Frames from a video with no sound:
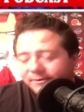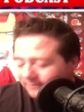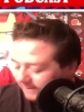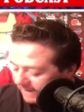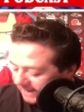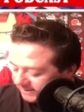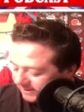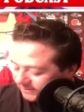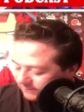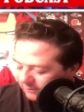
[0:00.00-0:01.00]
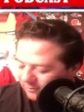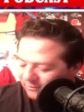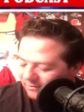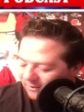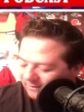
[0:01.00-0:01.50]
under in the backstage
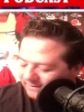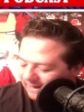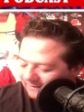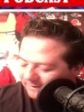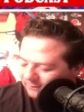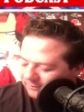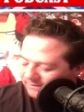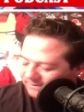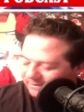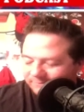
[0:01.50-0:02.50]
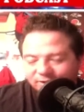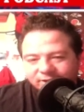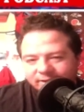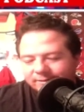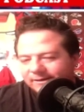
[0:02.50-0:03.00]
promo calls out the motor city
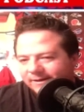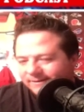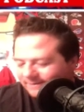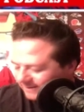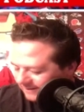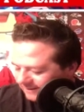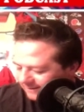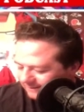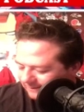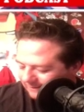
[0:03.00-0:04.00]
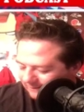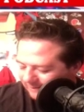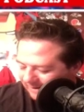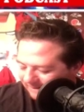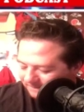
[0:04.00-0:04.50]
machine guns you
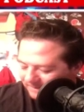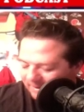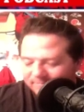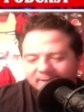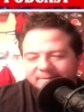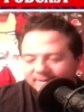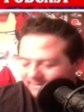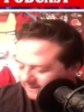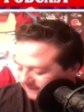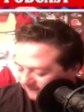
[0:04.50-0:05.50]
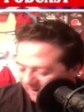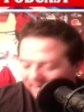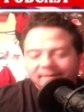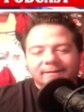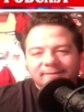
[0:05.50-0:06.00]
know, um, maybe this is the
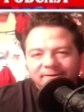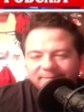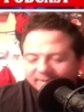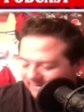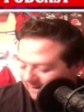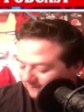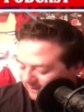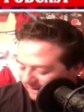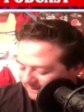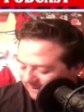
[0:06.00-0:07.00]
finally going to be the time when A